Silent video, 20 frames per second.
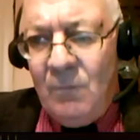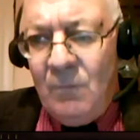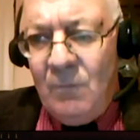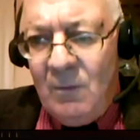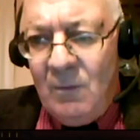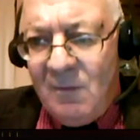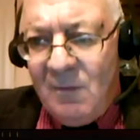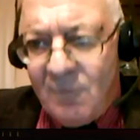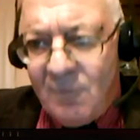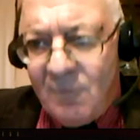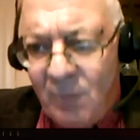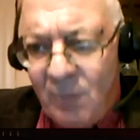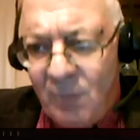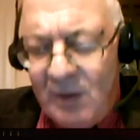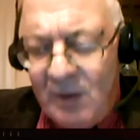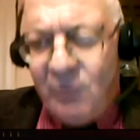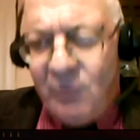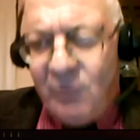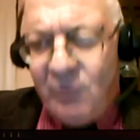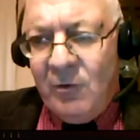
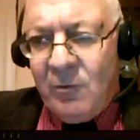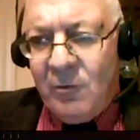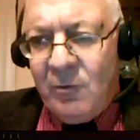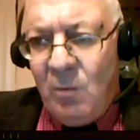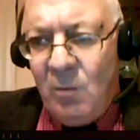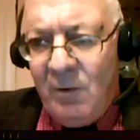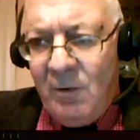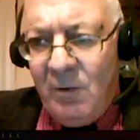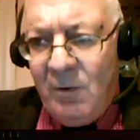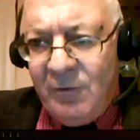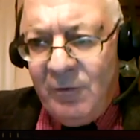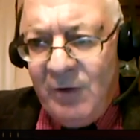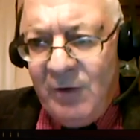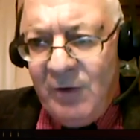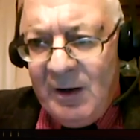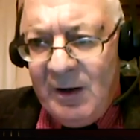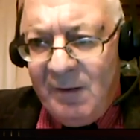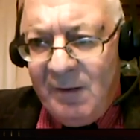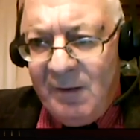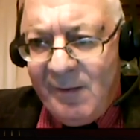stringent
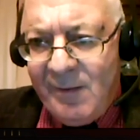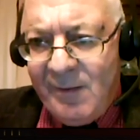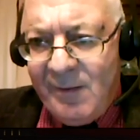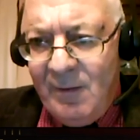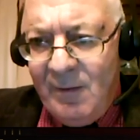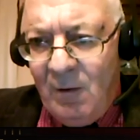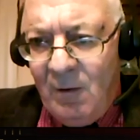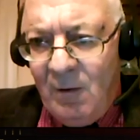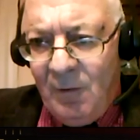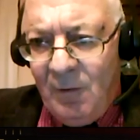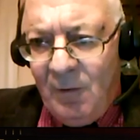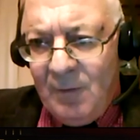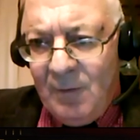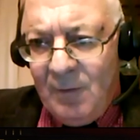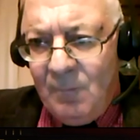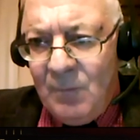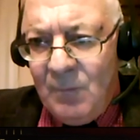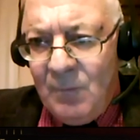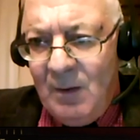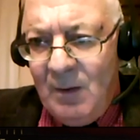quarantines on
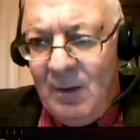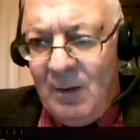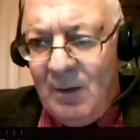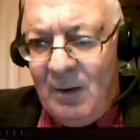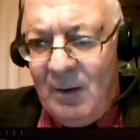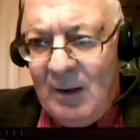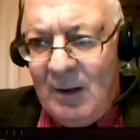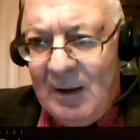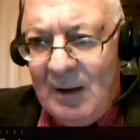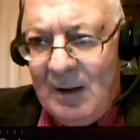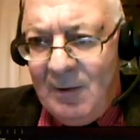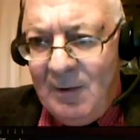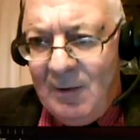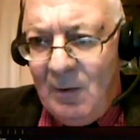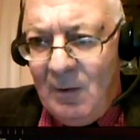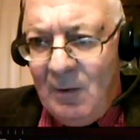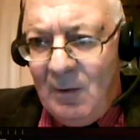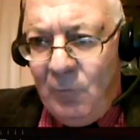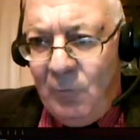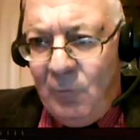them. And
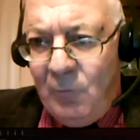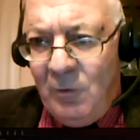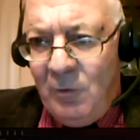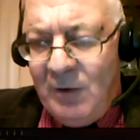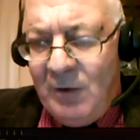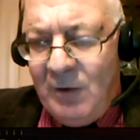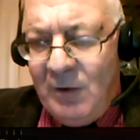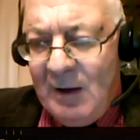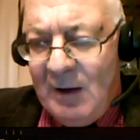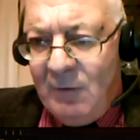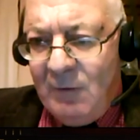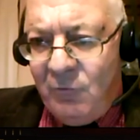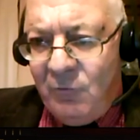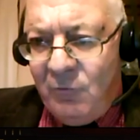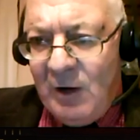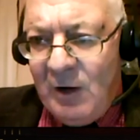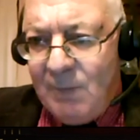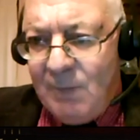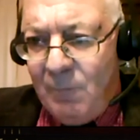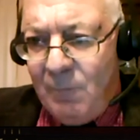a four day
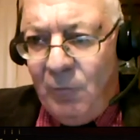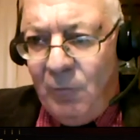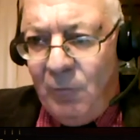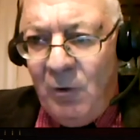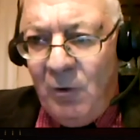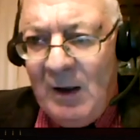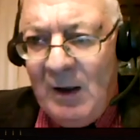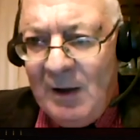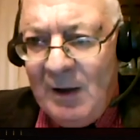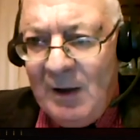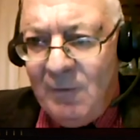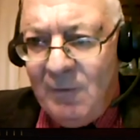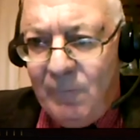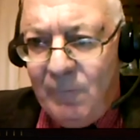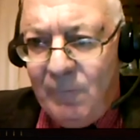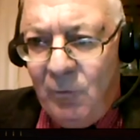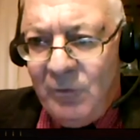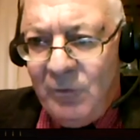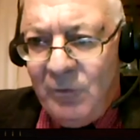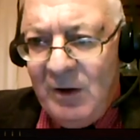check beforehand and
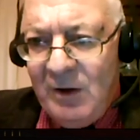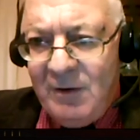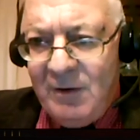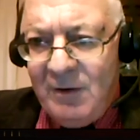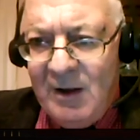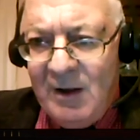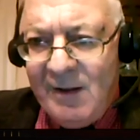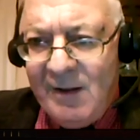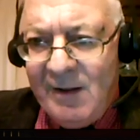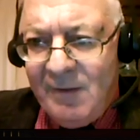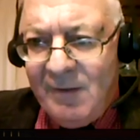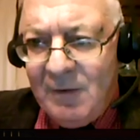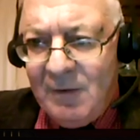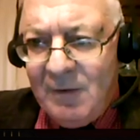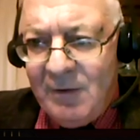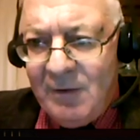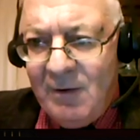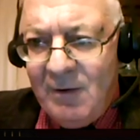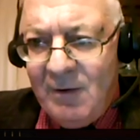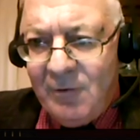14 days in the
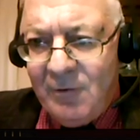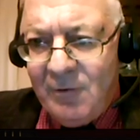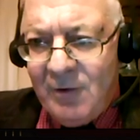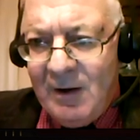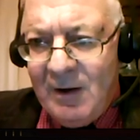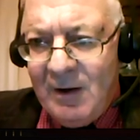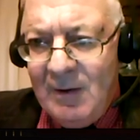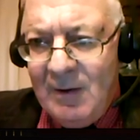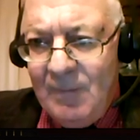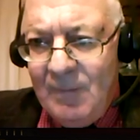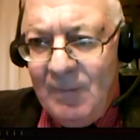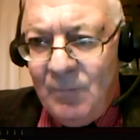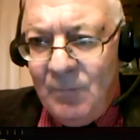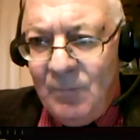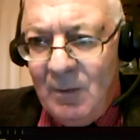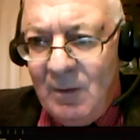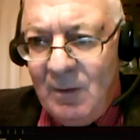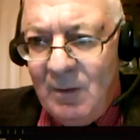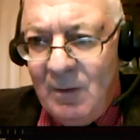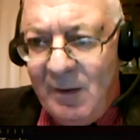territory
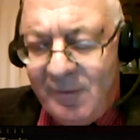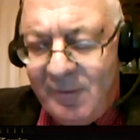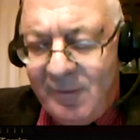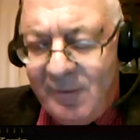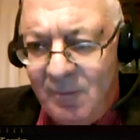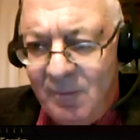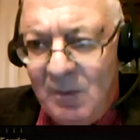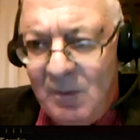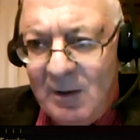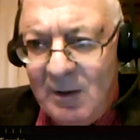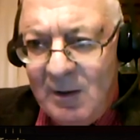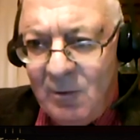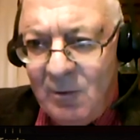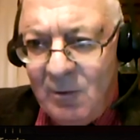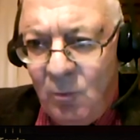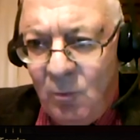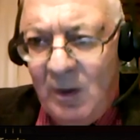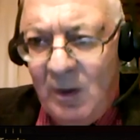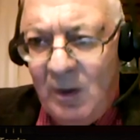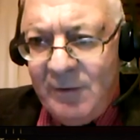is to me
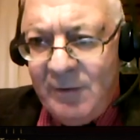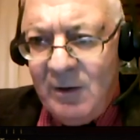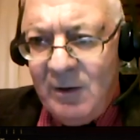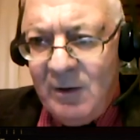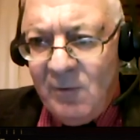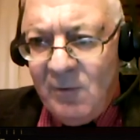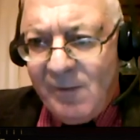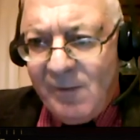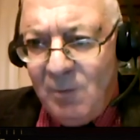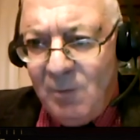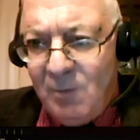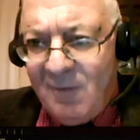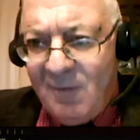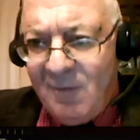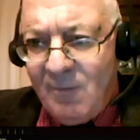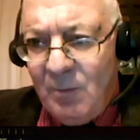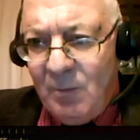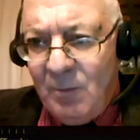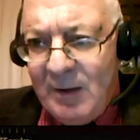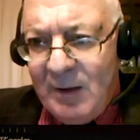quite
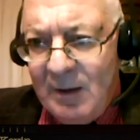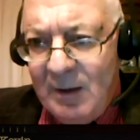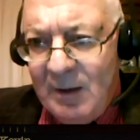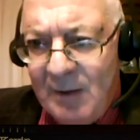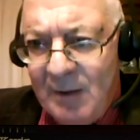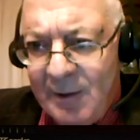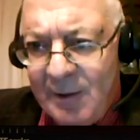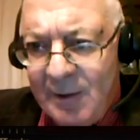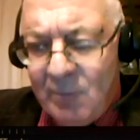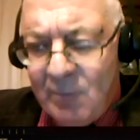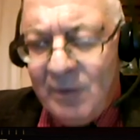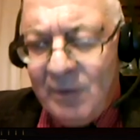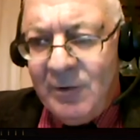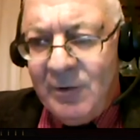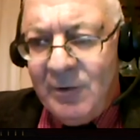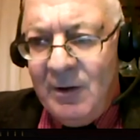irresponsibly inadequate.